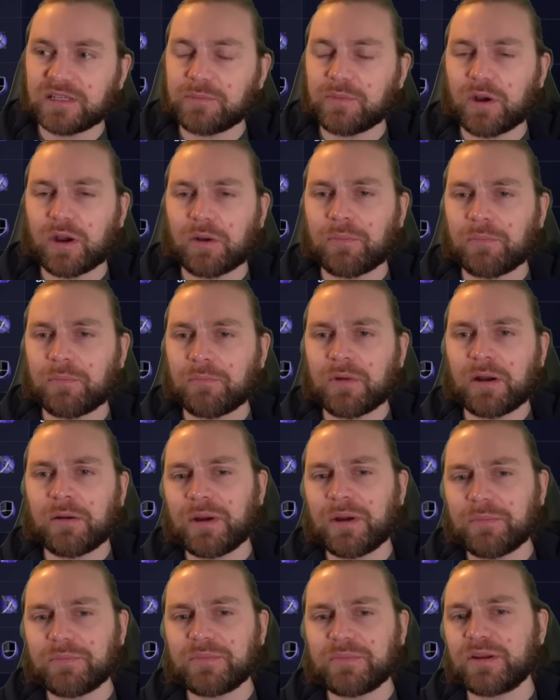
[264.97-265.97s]
but I, I
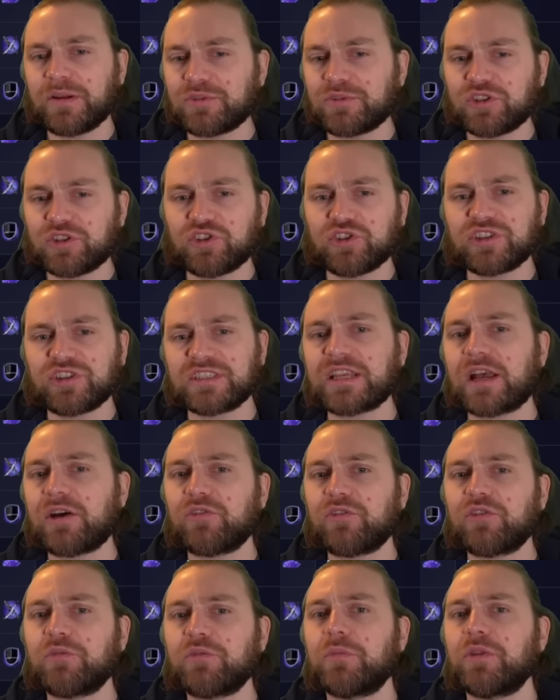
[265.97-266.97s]
might be able to just sell
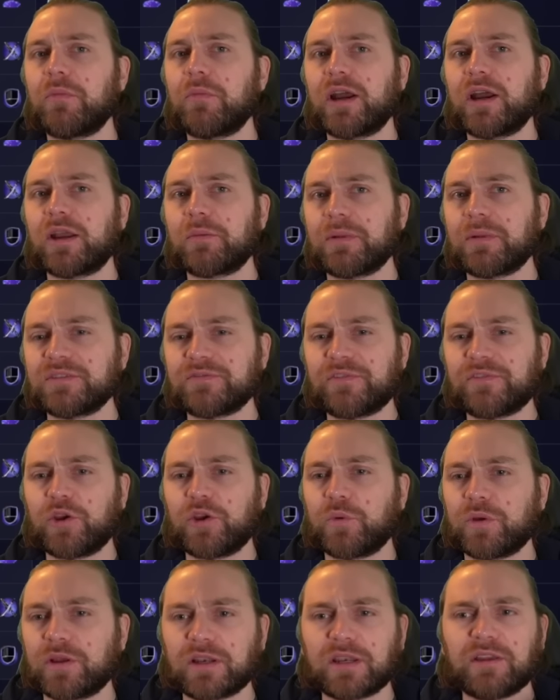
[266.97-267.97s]
them on the marketplace very
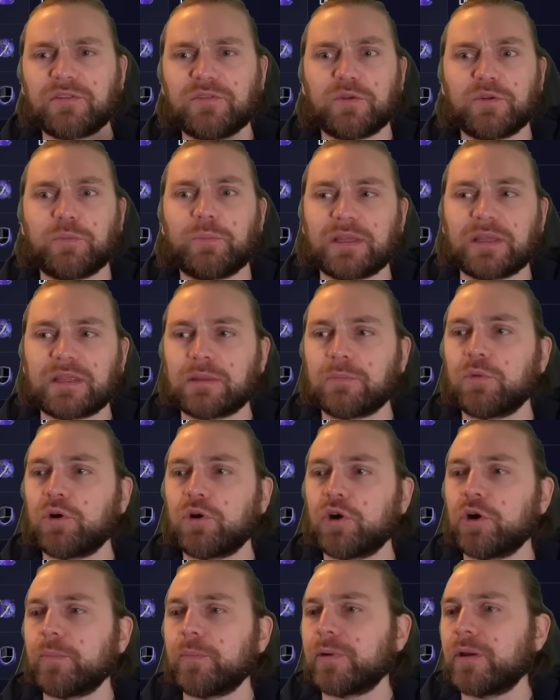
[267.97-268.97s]
quickly if you pick them
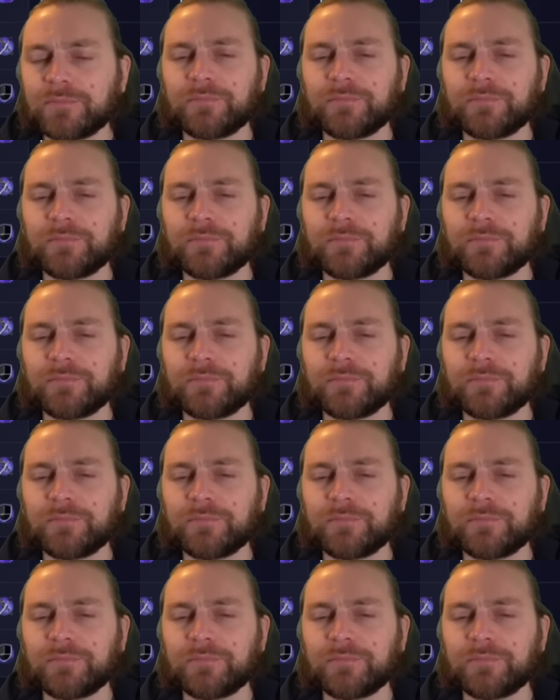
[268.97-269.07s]
up.